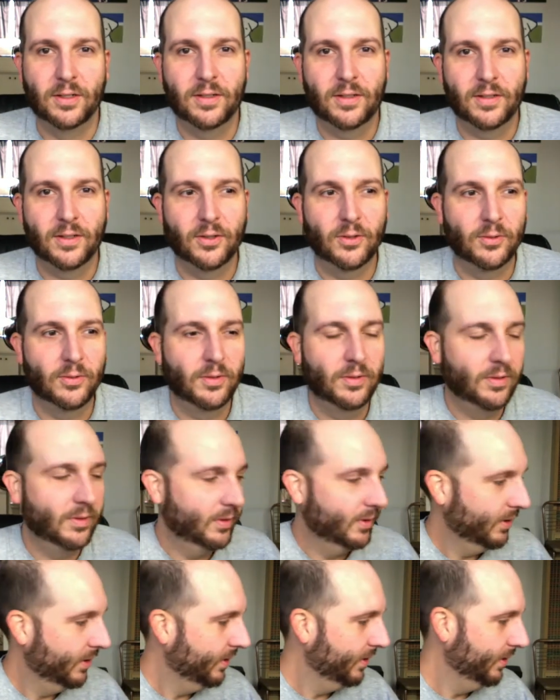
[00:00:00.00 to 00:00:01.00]
so.
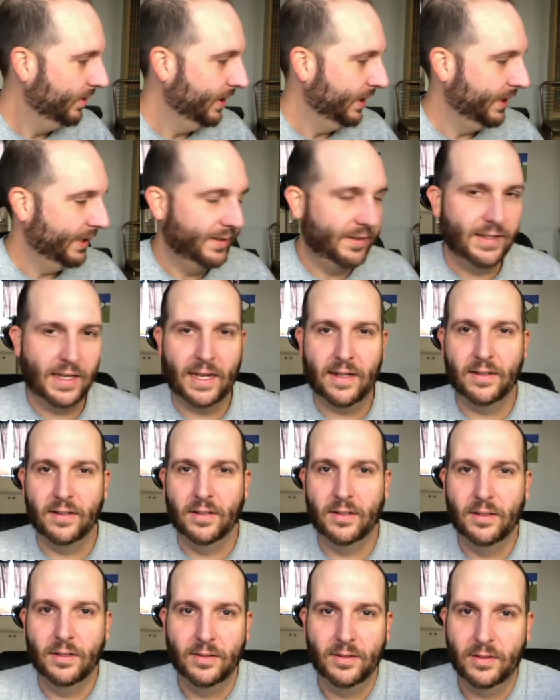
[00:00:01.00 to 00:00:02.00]
And the
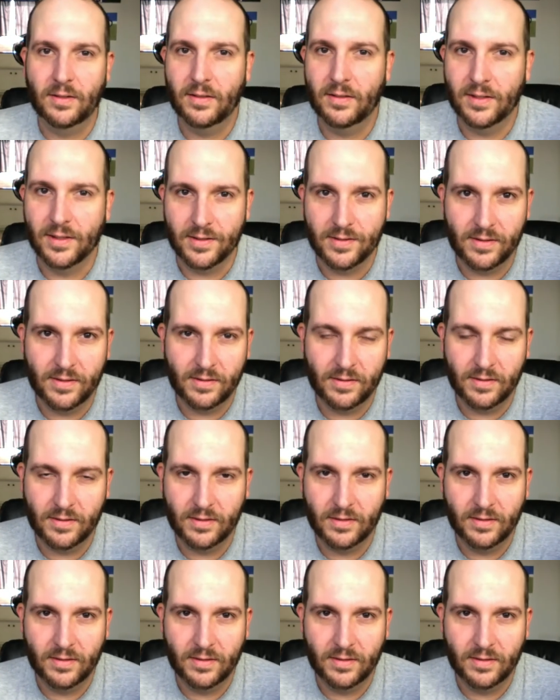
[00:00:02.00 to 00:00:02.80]
salad is just